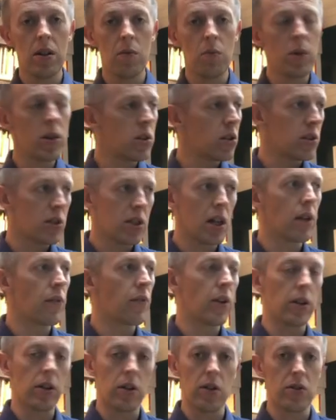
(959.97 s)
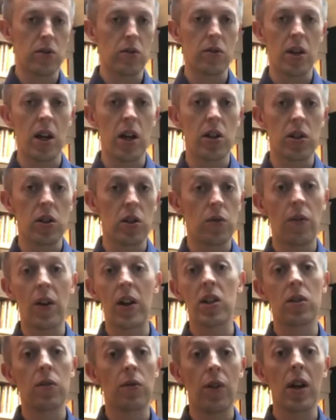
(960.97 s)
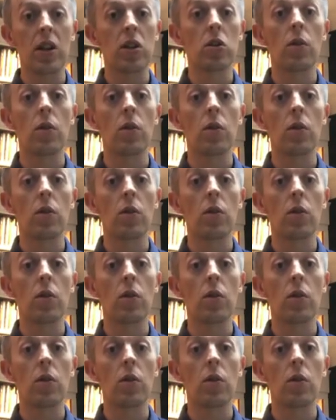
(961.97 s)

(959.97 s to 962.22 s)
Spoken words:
We'd done telephone consultations face-to-face,